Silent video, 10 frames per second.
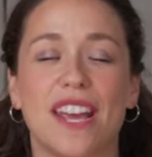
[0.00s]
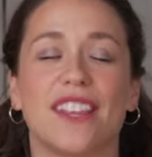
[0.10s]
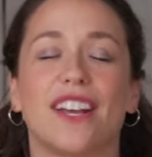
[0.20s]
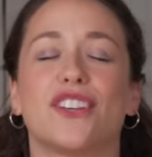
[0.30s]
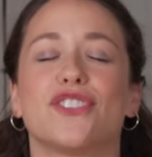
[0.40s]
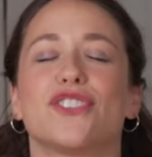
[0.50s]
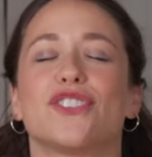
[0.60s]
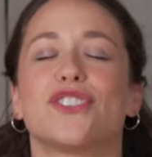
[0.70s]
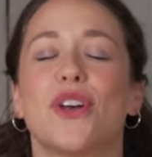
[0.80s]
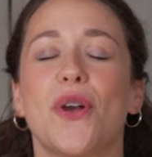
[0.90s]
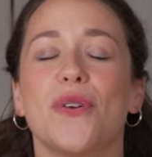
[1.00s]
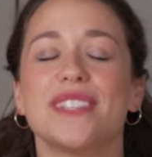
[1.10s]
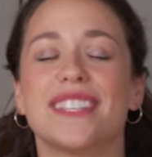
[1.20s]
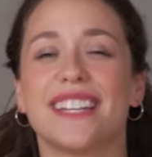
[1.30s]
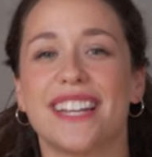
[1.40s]
They are so
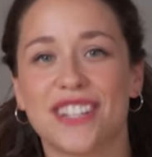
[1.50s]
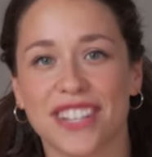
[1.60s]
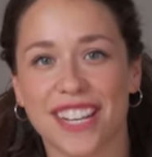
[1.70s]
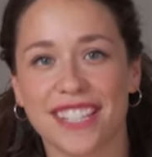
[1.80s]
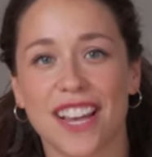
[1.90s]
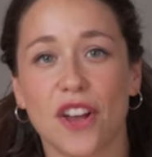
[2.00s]
delicious,